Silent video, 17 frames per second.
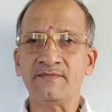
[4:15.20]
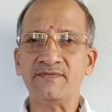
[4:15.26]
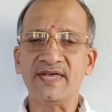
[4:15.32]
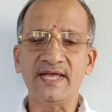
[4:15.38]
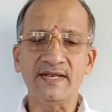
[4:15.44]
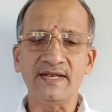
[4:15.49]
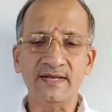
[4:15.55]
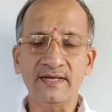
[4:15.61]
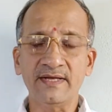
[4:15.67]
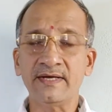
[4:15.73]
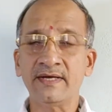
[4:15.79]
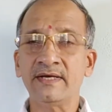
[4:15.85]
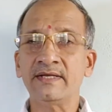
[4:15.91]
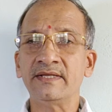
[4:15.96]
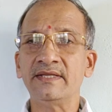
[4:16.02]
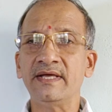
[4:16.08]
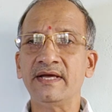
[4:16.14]
Then
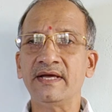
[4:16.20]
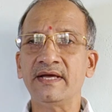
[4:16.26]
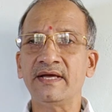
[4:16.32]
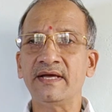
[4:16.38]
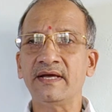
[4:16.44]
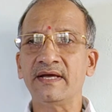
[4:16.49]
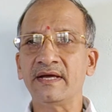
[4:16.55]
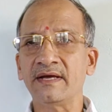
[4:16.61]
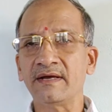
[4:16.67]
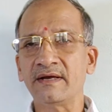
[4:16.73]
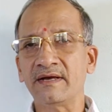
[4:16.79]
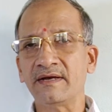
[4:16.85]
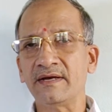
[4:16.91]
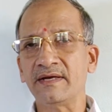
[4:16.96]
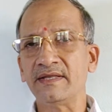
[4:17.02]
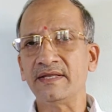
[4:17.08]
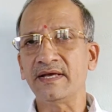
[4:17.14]

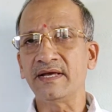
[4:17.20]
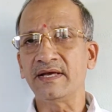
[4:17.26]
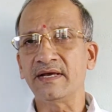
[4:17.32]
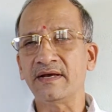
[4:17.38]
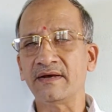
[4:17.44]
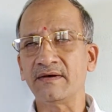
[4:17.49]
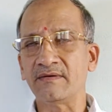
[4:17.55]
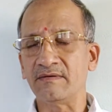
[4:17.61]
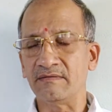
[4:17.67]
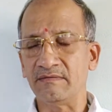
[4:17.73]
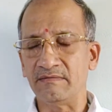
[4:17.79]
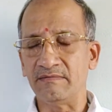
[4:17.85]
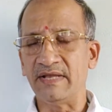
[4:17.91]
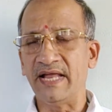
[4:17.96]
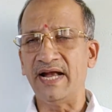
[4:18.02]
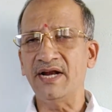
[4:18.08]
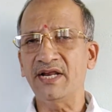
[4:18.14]
in the
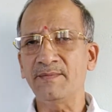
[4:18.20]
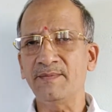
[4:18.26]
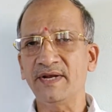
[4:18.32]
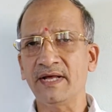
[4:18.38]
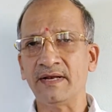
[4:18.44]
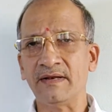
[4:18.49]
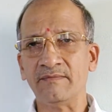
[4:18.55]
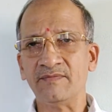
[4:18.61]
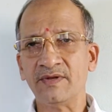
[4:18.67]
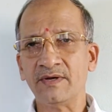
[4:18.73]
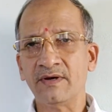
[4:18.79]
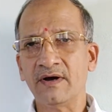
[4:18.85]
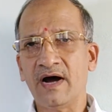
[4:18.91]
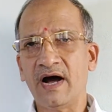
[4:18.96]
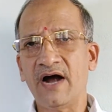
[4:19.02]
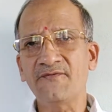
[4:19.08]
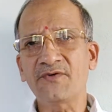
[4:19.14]
land tribunal,
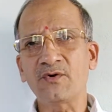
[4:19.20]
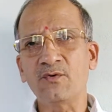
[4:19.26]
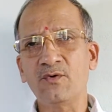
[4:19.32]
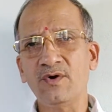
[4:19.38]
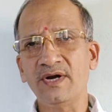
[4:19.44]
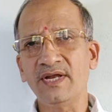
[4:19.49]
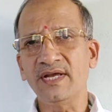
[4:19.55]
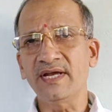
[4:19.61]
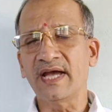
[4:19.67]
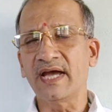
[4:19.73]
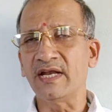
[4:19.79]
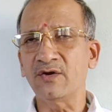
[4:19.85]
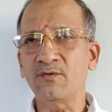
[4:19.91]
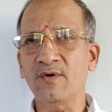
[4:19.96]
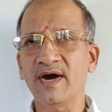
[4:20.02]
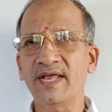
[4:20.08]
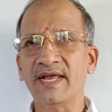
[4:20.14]
after holding
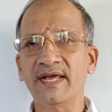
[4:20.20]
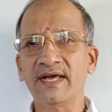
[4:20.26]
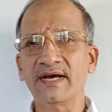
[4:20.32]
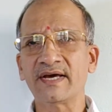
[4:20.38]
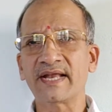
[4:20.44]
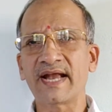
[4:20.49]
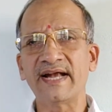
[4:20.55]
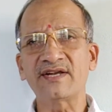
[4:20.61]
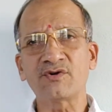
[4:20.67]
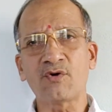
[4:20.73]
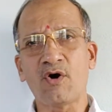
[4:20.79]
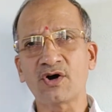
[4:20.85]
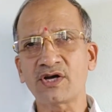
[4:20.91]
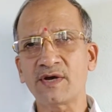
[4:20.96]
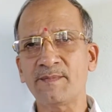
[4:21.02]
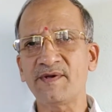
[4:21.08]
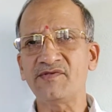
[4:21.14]
inquiry, grants
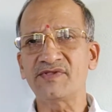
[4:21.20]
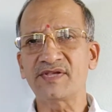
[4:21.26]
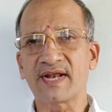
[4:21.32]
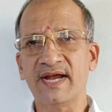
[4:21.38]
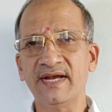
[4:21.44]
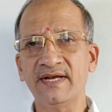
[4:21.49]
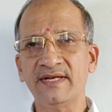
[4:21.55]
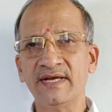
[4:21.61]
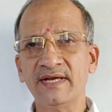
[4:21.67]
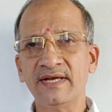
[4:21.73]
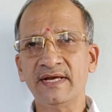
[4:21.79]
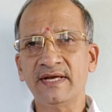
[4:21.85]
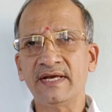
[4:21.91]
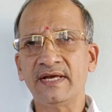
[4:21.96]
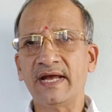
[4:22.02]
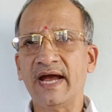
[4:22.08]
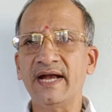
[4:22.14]
occupancy right,
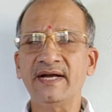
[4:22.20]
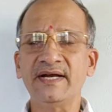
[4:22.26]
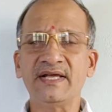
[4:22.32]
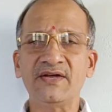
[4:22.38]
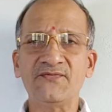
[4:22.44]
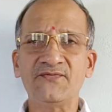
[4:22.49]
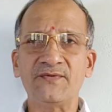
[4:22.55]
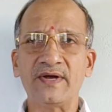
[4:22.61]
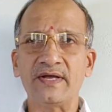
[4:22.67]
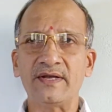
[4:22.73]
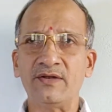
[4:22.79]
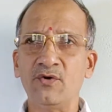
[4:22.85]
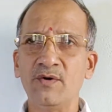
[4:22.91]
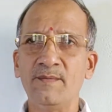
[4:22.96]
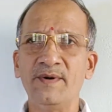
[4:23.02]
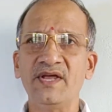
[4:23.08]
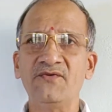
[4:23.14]
and if
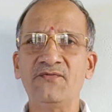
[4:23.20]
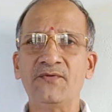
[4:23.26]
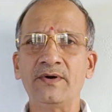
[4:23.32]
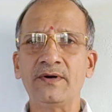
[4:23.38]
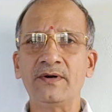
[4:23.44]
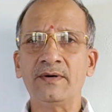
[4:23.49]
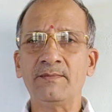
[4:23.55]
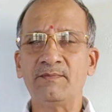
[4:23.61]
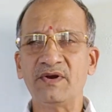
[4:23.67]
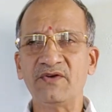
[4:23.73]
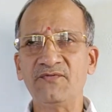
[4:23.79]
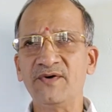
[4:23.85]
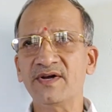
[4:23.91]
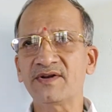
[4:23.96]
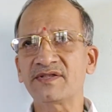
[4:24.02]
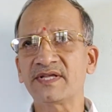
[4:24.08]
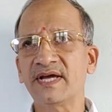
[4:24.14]
nobody
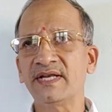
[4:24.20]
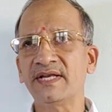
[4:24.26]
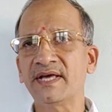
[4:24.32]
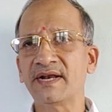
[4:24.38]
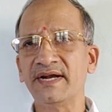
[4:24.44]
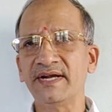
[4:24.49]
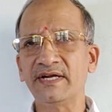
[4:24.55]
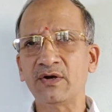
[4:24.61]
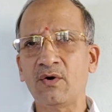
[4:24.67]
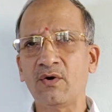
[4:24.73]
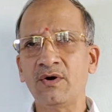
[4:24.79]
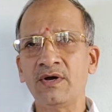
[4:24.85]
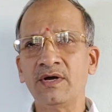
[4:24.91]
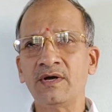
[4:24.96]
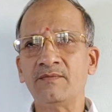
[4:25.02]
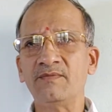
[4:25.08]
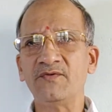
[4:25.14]
prefers any writ
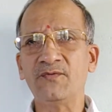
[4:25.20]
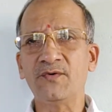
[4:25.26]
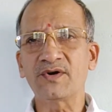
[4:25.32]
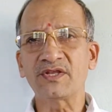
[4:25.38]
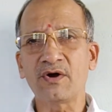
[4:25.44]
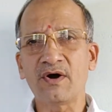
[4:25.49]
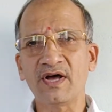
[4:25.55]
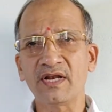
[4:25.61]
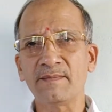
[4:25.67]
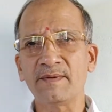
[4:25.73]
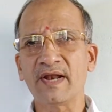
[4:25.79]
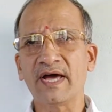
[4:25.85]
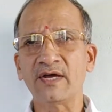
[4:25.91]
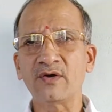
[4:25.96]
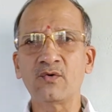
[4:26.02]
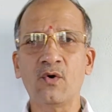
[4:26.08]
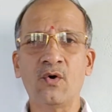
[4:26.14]
before the Honorable
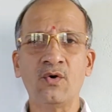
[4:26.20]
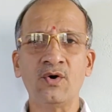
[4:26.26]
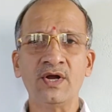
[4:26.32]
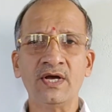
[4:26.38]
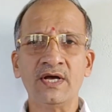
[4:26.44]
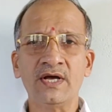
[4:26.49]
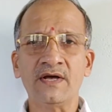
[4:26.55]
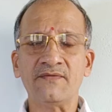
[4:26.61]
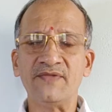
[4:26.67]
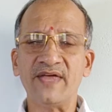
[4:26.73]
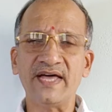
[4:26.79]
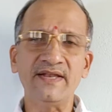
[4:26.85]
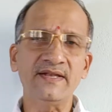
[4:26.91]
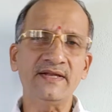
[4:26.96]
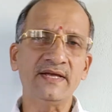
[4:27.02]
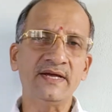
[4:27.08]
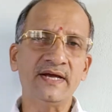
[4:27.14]
High Court,
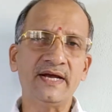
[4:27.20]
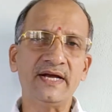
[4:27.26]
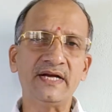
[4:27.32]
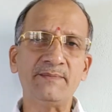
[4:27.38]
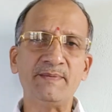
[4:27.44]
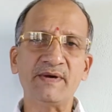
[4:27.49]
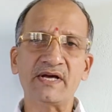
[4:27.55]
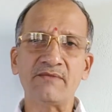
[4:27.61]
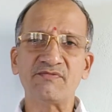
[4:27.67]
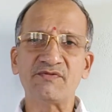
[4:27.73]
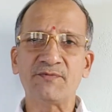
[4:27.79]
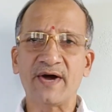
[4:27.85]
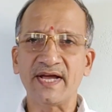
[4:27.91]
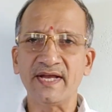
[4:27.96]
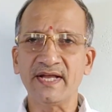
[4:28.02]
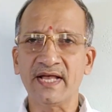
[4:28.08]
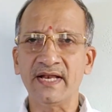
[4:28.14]
then it becomes
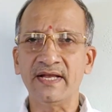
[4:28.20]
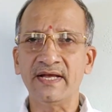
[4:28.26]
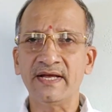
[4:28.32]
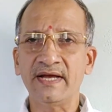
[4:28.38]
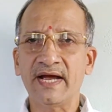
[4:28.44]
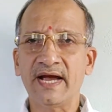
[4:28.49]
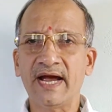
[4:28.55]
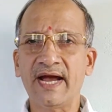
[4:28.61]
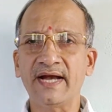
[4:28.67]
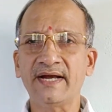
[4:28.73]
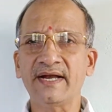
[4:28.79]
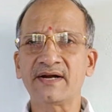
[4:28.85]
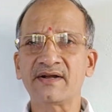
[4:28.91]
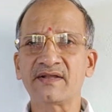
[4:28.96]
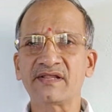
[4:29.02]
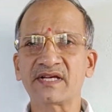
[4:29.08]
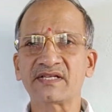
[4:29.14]
final, and
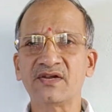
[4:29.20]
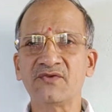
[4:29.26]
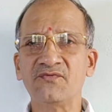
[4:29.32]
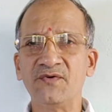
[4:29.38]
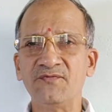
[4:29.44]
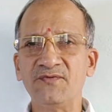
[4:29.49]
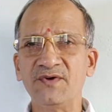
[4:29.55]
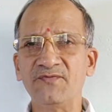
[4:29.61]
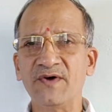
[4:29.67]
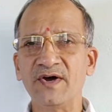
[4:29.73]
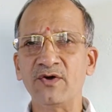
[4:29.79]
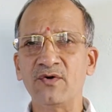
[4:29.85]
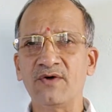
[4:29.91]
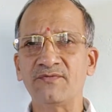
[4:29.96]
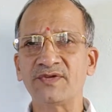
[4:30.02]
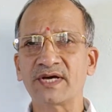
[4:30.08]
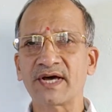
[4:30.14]
under section
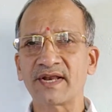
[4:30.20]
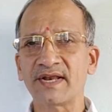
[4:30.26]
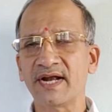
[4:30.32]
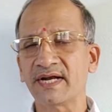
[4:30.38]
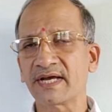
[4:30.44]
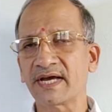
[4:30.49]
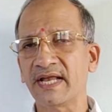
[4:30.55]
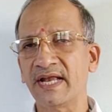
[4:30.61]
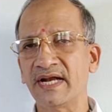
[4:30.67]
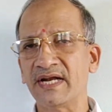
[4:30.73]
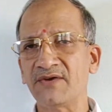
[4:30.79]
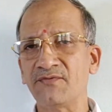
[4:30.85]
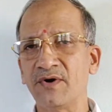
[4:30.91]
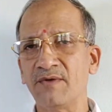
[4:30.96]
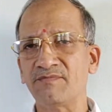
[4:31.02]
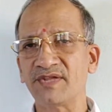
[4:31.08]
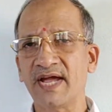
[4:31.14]
55 of the Karnataka Land
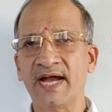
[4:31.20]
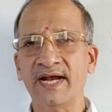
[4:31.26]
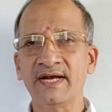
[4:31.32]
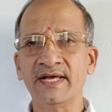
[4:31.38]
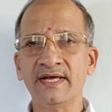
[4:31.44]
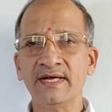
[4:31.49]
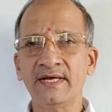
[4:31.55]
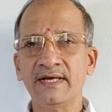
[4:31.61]
Reforms Act,